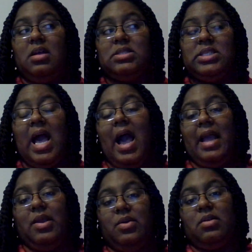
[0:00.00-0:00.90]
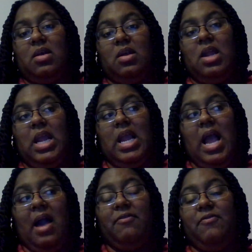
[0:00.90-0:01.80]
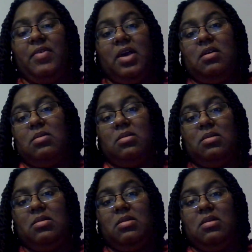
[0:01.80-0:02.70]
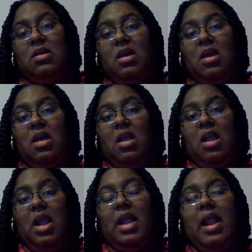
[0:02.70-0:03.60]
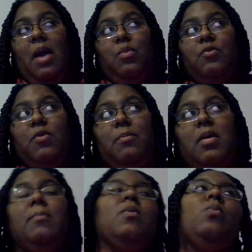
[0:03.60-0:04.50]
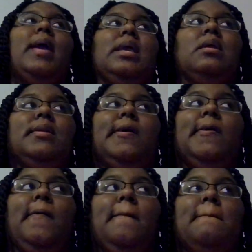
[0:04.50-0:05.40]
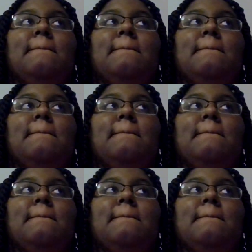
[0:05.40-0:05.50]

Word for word: tired I felt. And I would remember waking up,